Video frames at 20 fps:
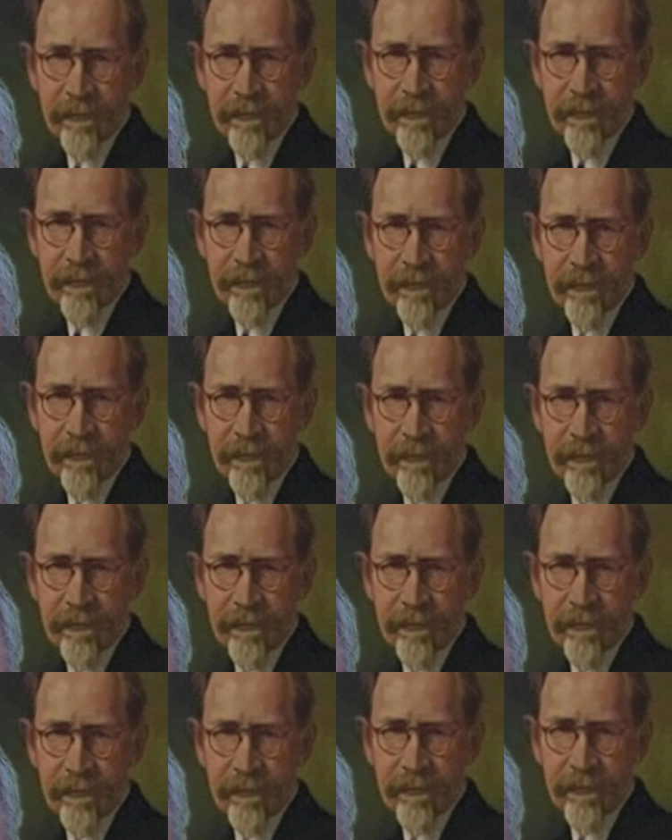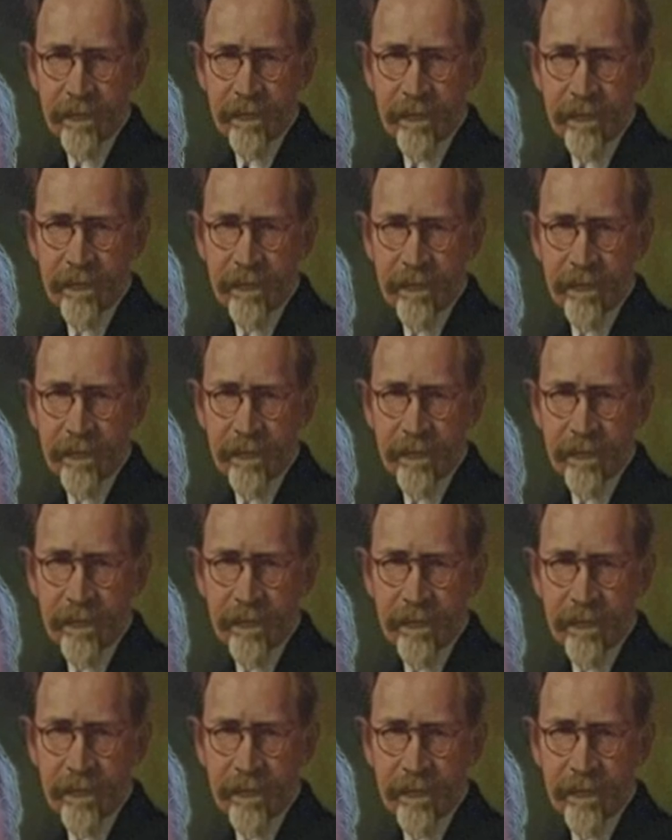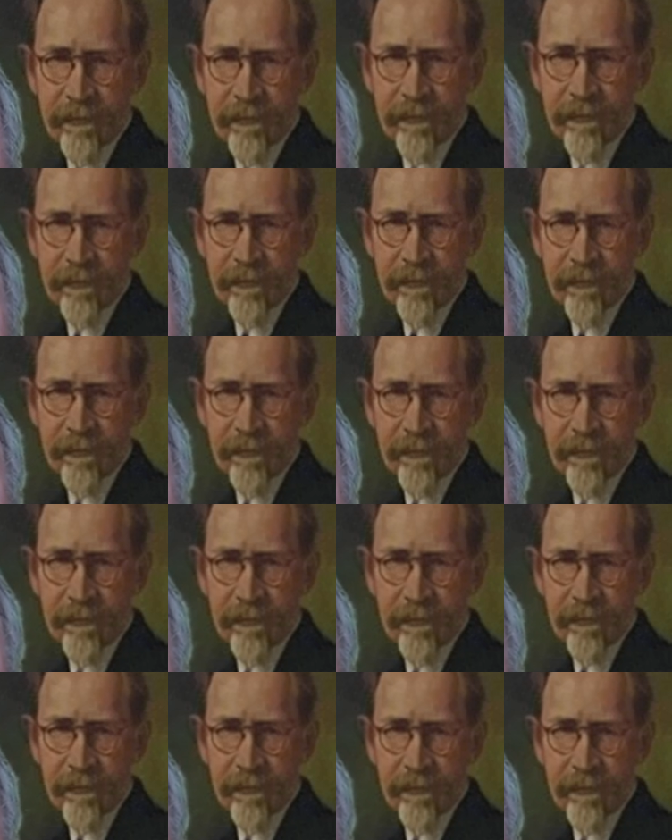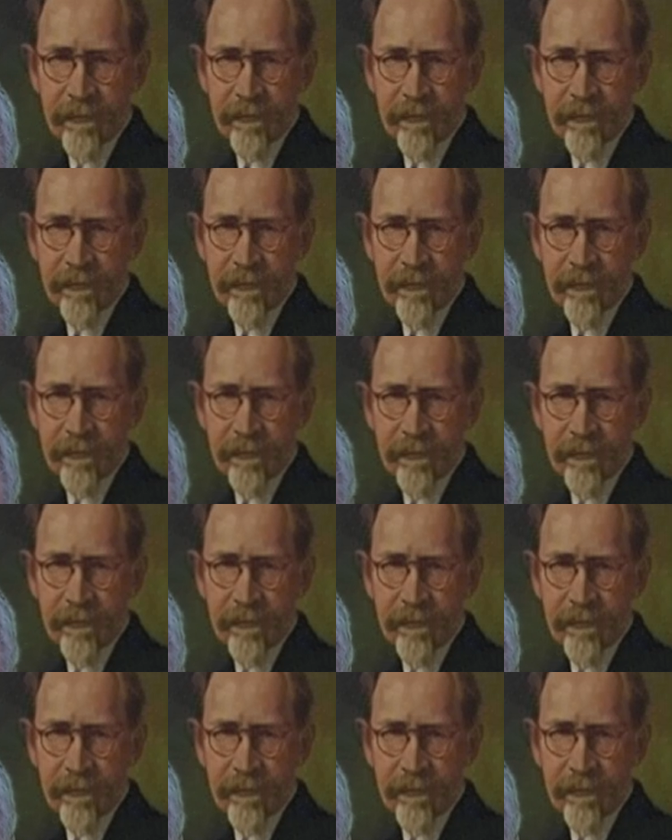(not speaking)